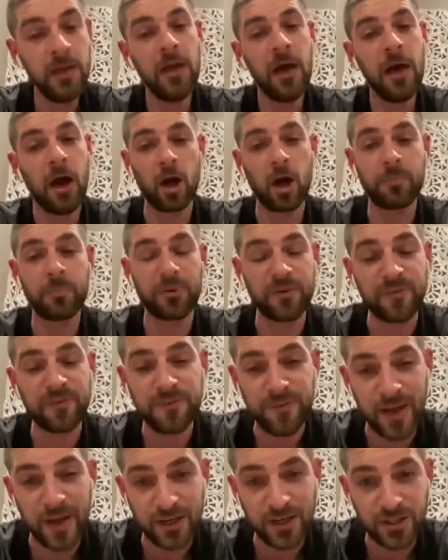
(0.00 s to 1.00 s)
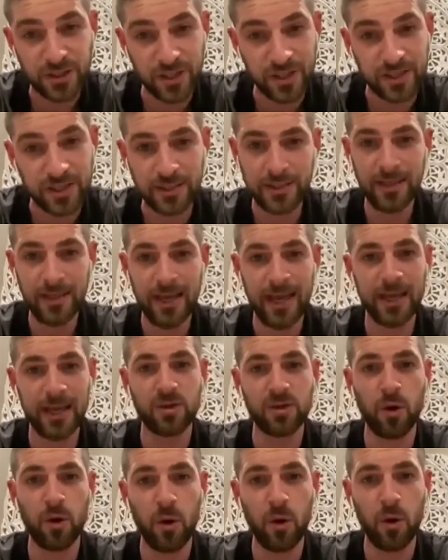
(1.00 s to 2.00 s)
Our profession as
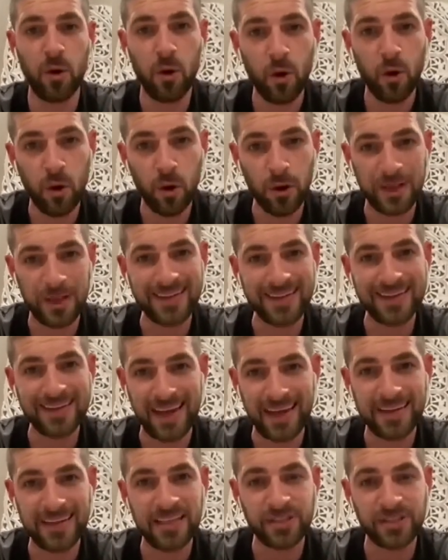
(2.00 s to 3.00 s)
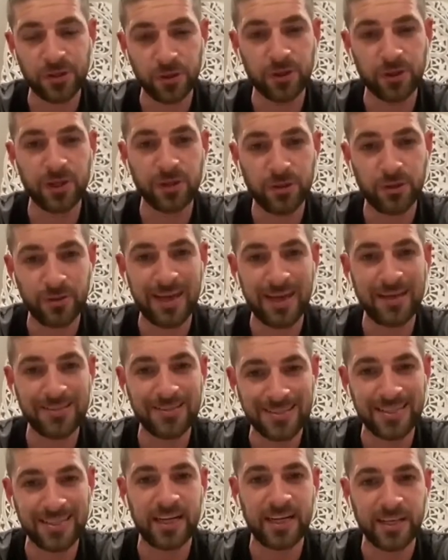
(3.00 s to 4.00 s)
a whole in the 90s and early
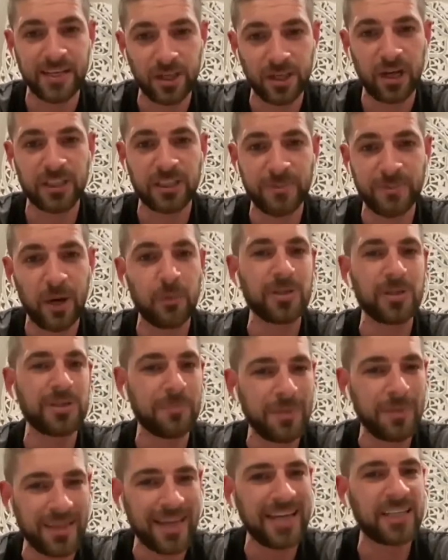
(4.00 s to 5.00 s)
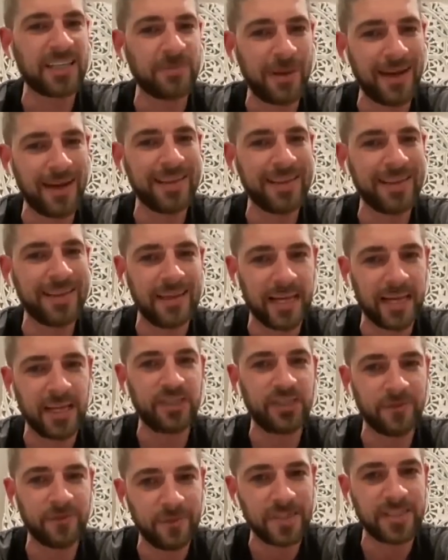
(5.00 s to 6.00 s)
2000s, like I talked about, was plagued by that age
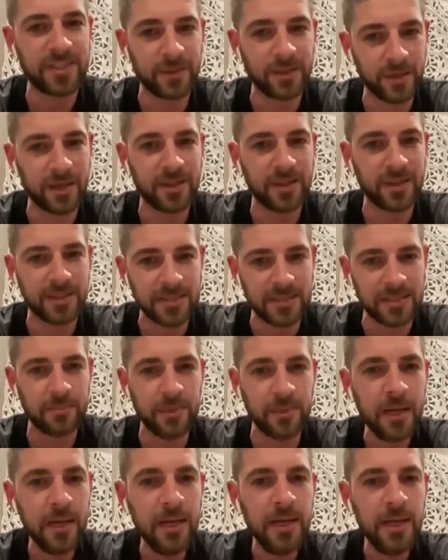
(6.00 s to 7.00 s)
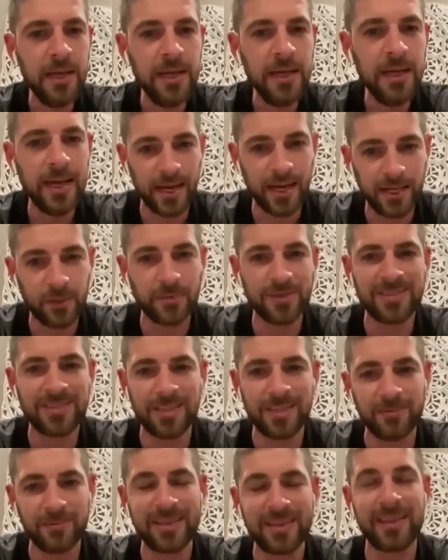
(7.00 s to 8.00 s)
of materialism. And it was
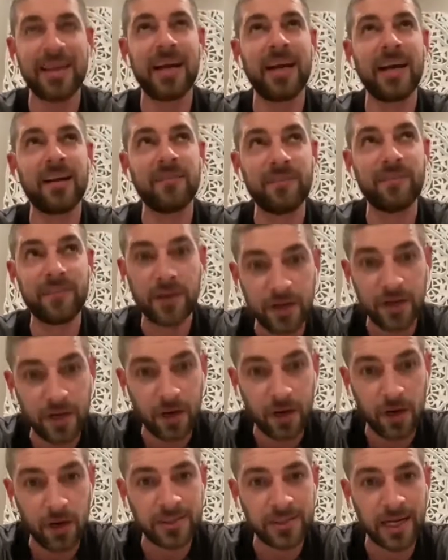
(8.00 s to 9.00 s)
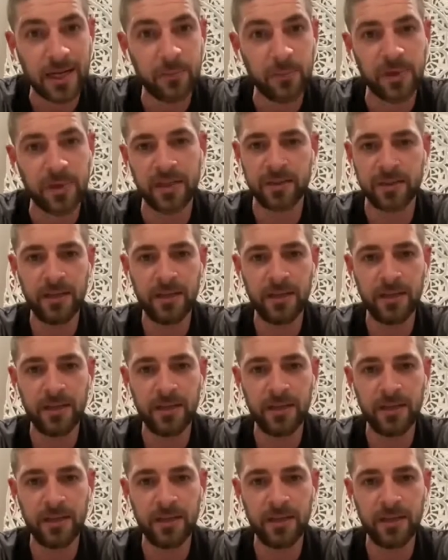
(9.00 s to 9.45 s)
something that I had a very hard time with.